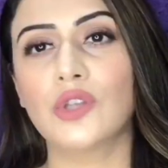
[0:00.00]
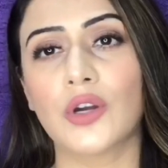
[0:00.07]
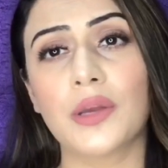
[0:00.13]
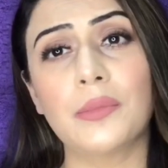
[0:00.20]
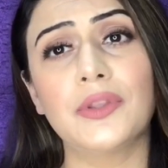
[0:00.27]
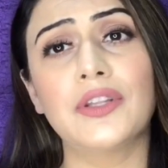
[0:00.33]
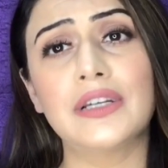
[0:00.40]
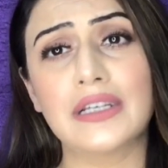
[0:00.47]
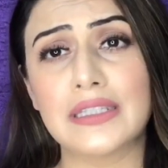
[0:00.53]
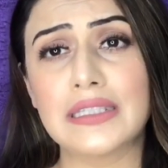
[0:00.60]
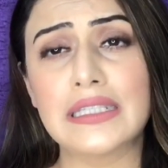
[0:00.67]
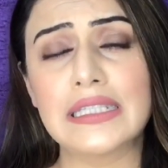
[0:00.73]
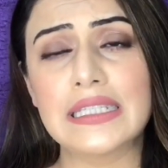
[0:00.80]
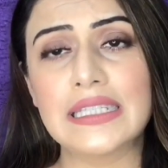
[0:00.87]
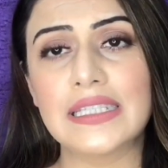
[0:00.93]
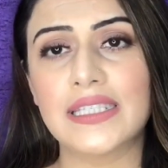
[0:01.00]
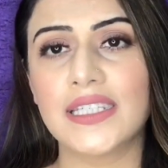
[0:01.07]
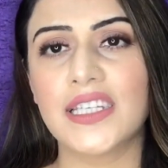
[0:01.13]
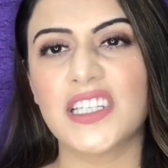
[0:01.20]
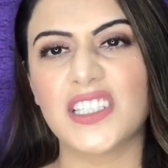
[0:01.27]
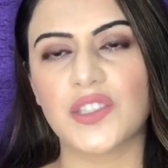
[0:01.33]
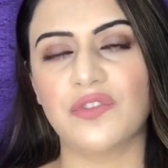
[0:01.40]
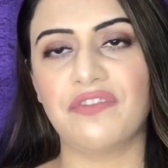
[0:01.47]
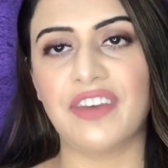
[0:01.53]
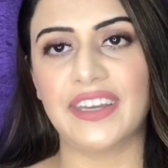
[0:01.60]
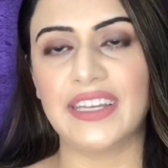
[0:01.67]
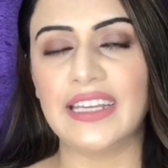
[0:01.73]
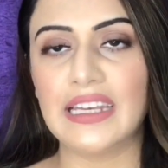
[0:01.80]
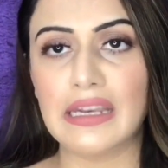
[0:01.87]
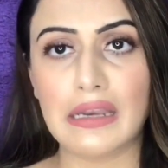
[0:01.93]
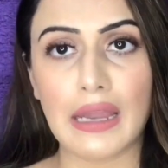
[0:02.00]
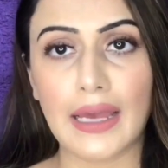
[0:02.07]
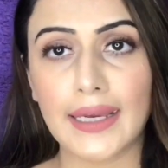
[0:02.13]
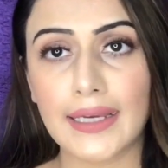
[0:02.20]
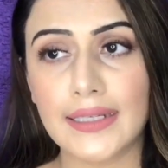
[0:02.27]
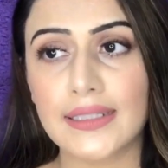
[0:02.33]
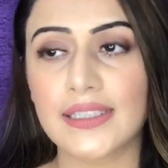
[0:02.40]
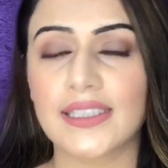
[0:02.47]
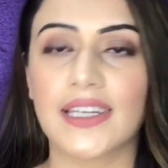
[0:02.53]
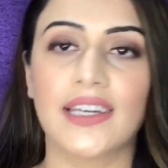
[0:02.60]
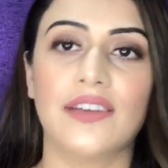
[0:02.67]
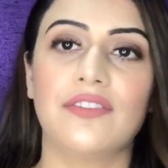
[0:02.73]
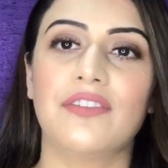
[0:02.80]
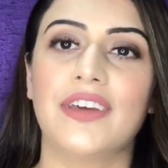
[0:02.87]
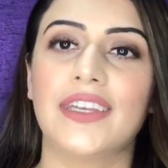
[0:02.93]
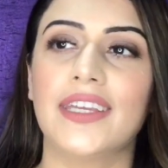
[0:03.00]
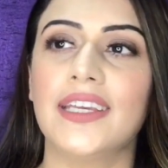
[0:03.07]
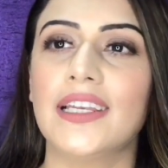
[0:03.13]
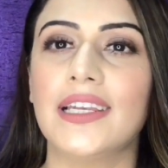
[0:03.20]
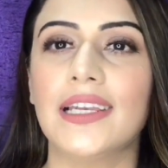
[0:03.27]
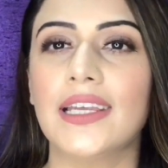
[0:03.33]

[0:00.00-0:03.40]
Talking about the consistency is very light and very